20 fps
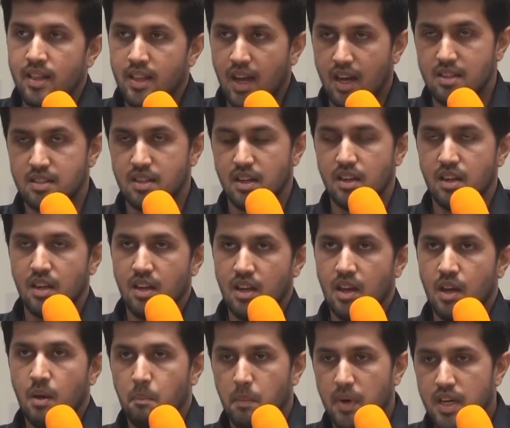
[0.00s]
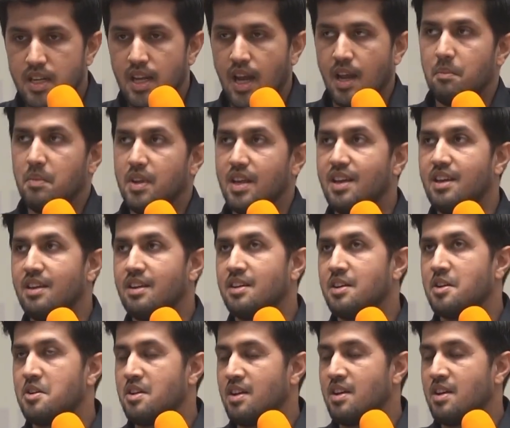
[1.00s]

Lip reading: that's it. But timely,